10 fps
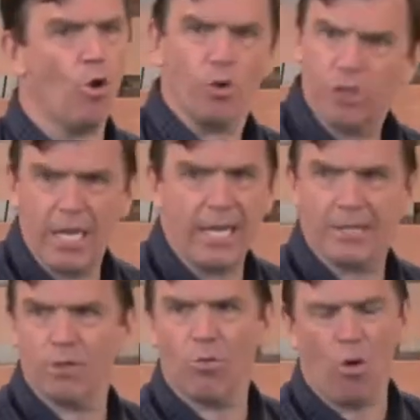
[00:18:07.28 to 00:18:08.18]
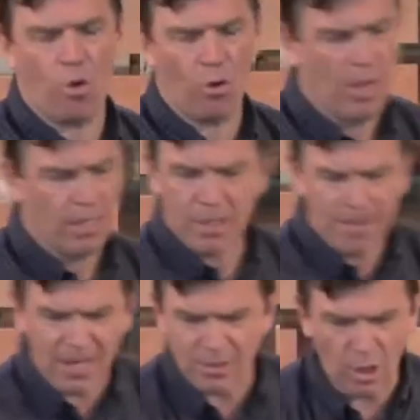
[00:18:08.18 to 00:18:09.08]
or she gets it wrong or something
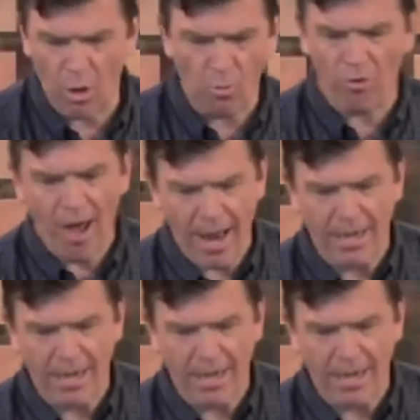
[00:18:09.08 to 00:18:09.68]
doesn't go right,